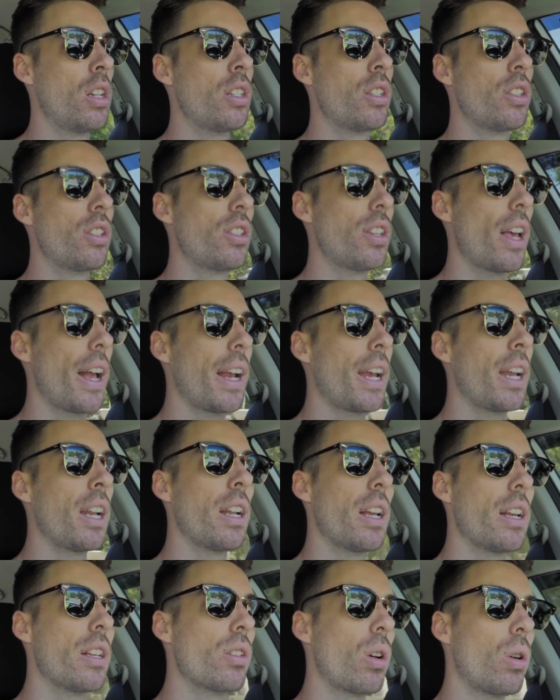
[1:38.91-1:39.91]

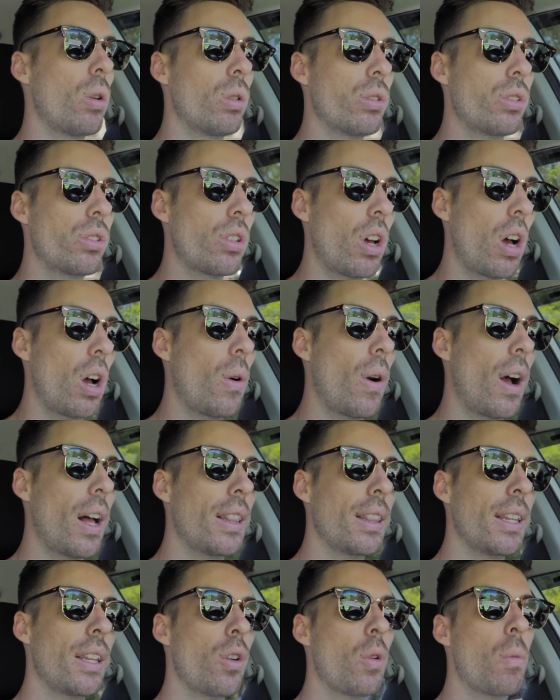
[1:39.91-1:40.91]
Second is also a
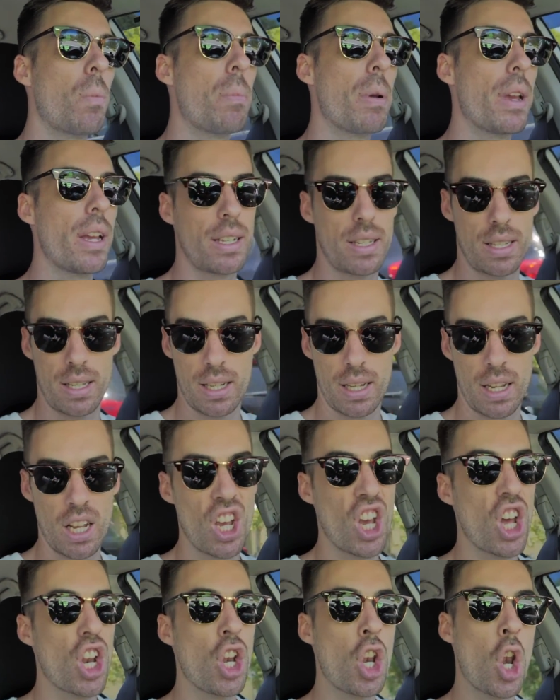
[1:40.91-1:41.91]
little bit
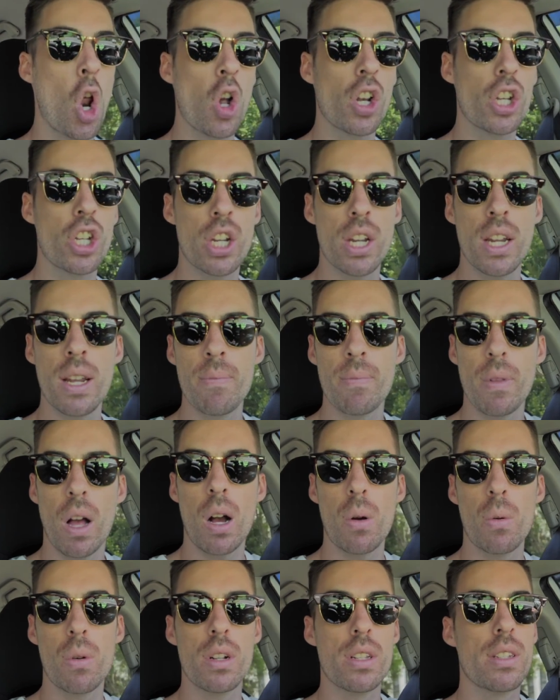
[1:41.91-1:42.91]
notchy,
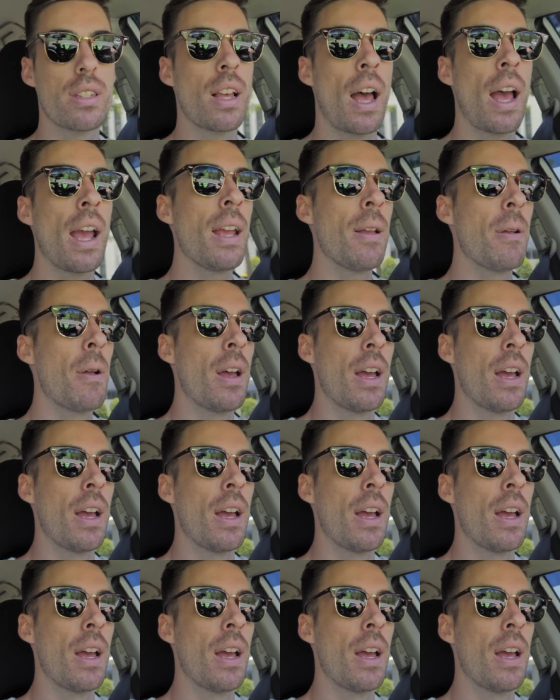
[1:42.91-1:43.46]
I would say.